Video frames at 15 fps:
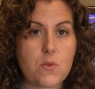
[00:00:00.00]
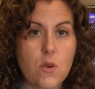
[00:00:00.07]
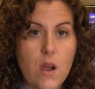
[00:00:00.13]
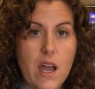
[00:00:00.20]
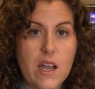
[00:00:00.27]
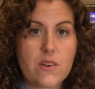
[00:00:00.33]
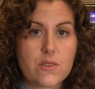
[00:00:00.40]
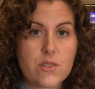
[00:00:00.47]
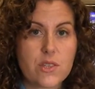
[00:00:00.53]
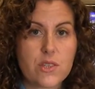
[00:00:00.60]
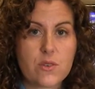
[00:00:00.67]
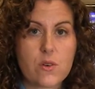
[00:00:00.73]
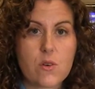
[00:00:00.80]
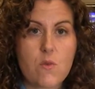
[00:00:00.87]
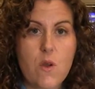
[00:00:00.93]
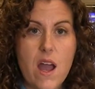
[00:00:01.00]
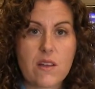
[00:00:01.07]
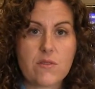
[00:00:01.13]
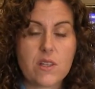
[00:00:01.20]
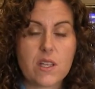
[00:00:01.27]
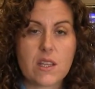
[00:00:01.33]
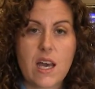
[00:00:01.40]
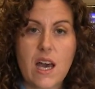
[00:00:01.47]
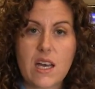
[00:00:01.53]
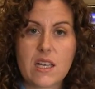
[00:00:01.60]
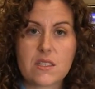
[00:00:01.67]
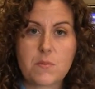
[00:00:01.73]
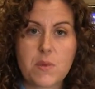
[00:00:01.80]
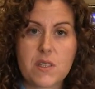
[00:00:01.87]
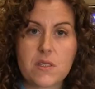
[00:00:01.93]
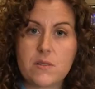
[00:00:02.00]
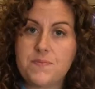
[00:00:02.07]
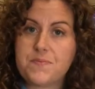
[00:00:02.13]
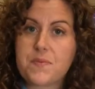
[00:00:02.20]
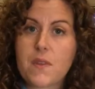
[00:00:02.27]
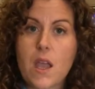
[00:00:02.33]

prior to your arrival at the hospital.